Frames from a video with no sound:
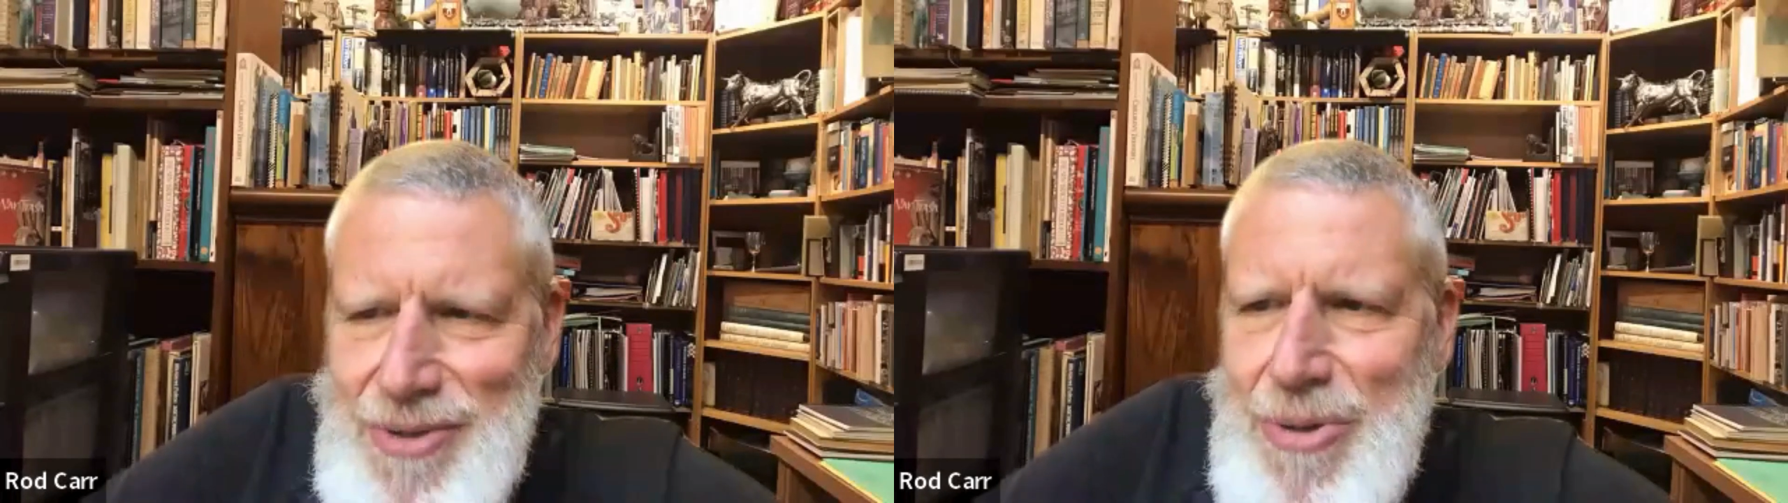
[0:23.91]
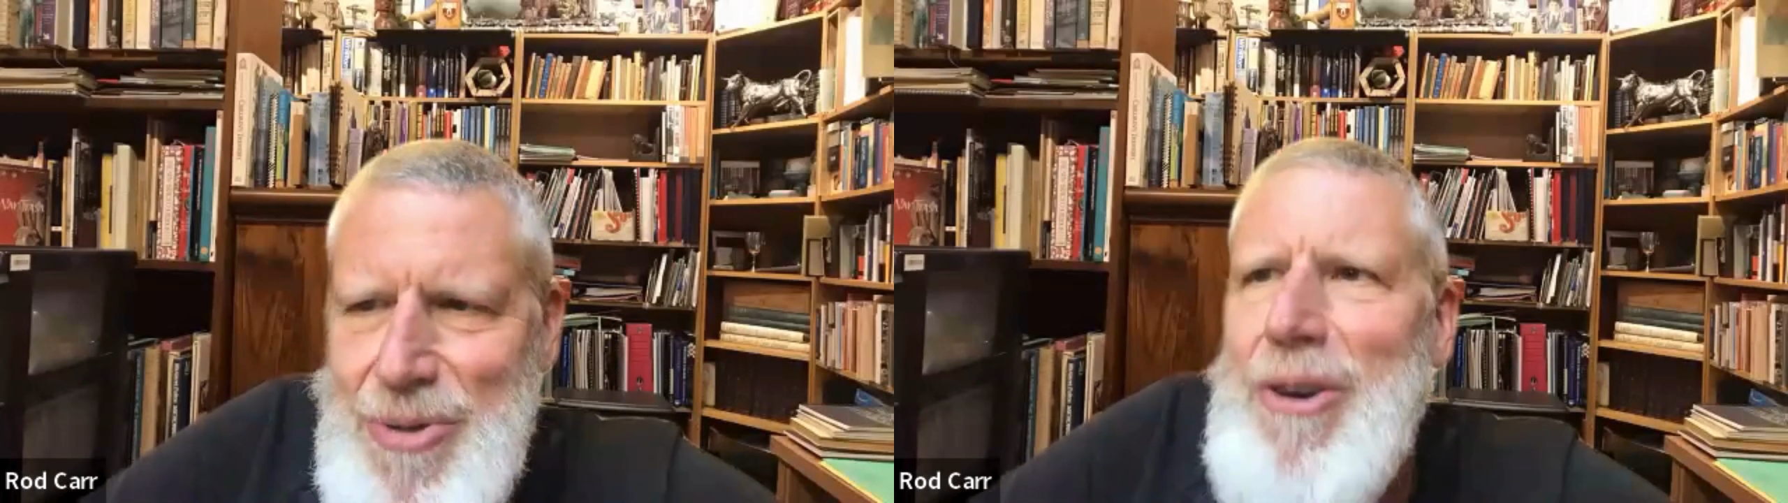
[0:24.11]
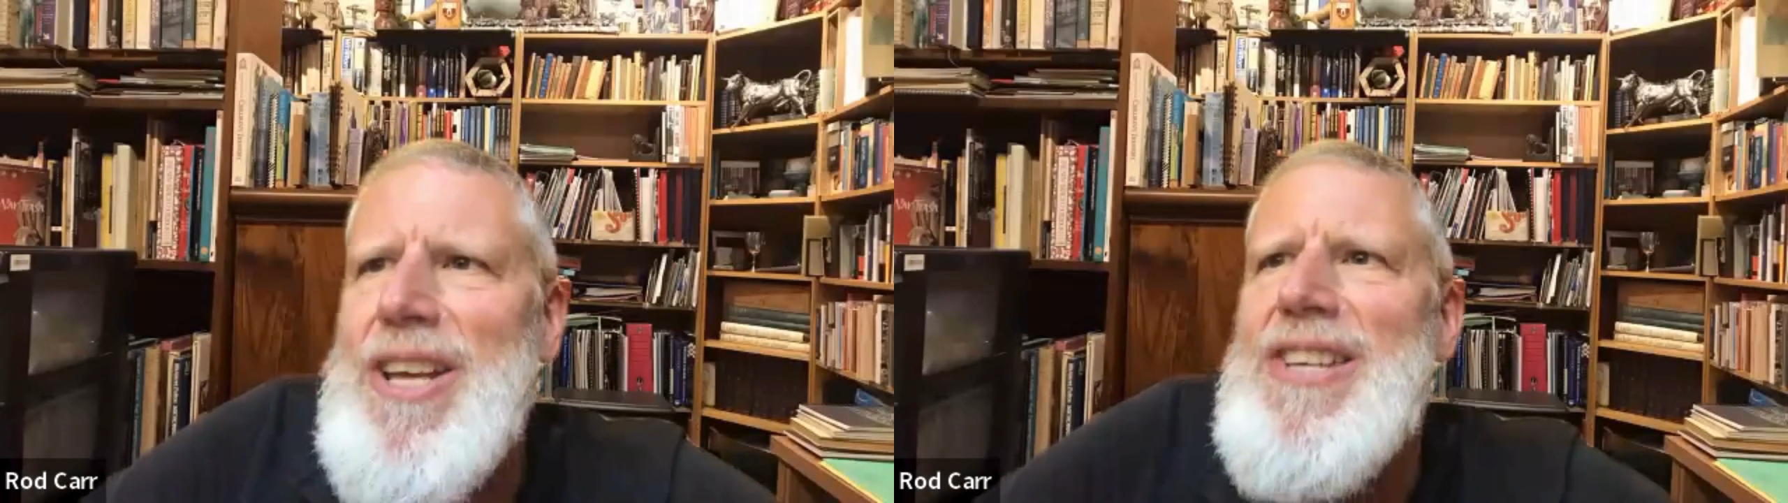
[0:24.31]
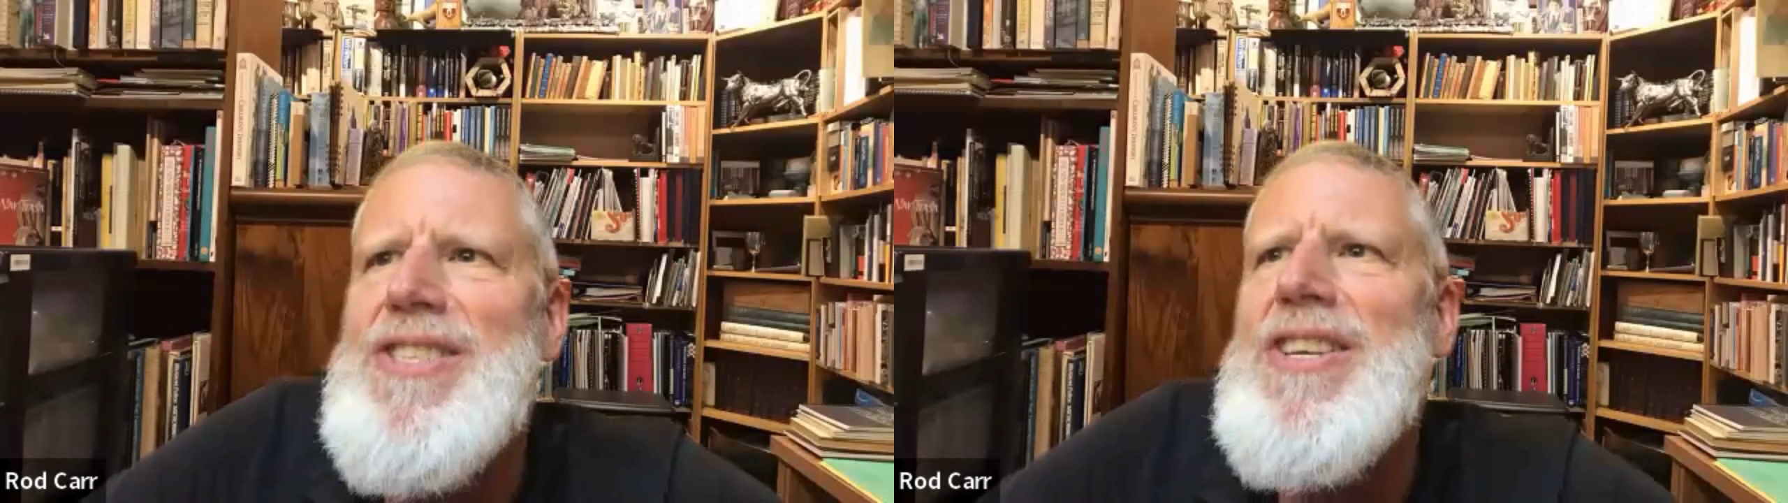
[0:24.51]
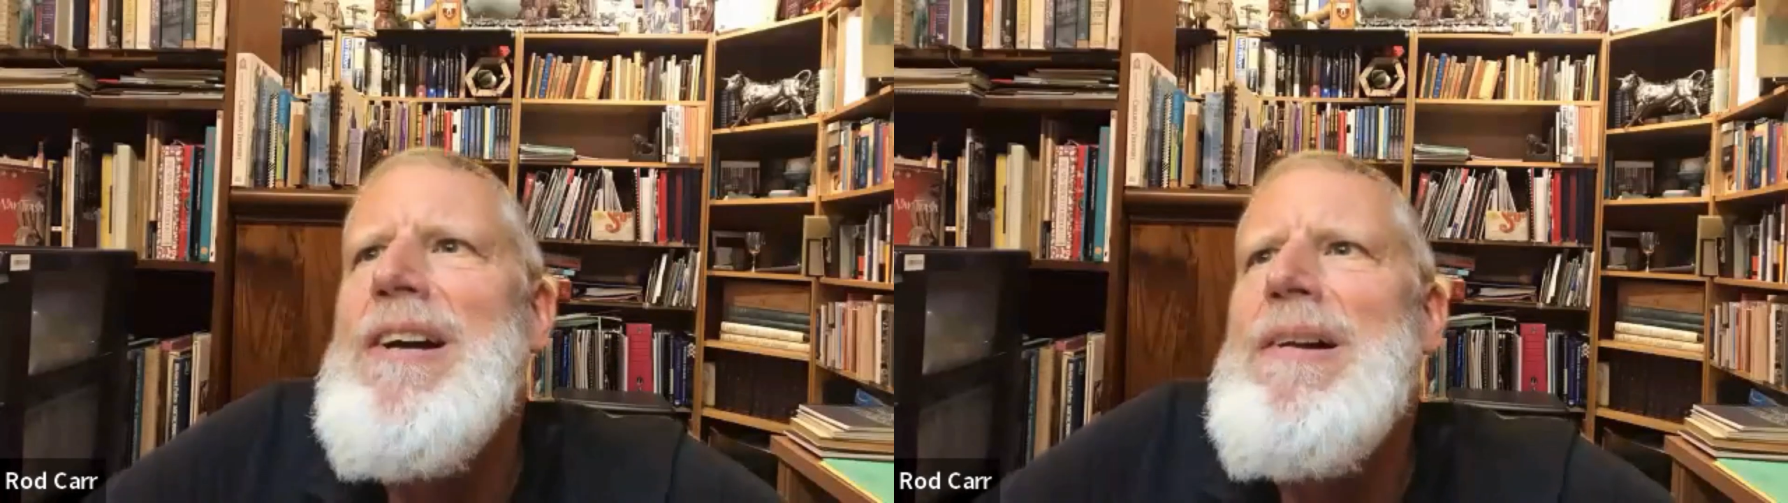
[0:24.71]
authorities